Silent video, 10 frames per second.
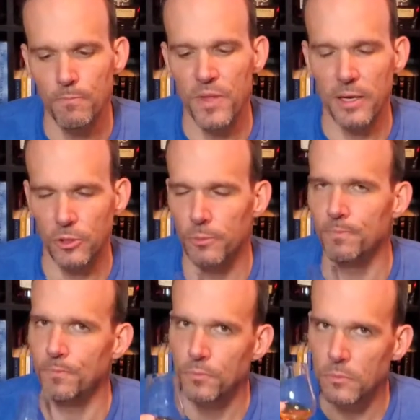Yeah,
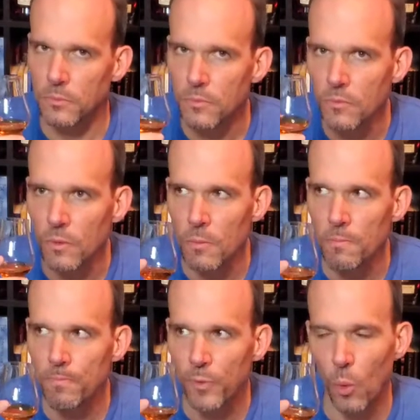so
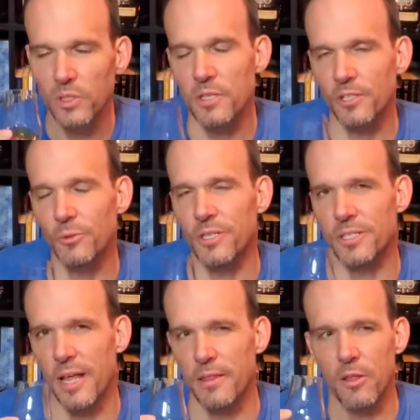what's in this one that's
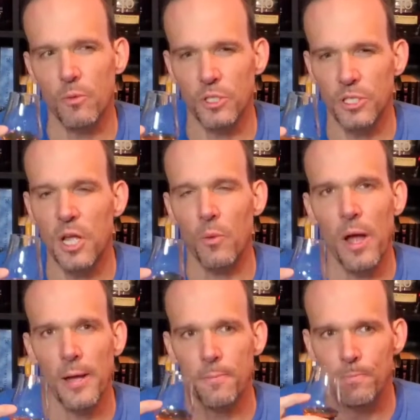not in the other ones is that
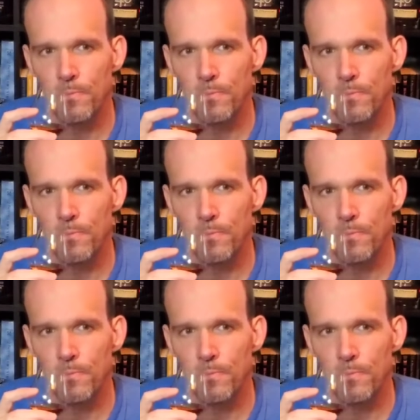rye.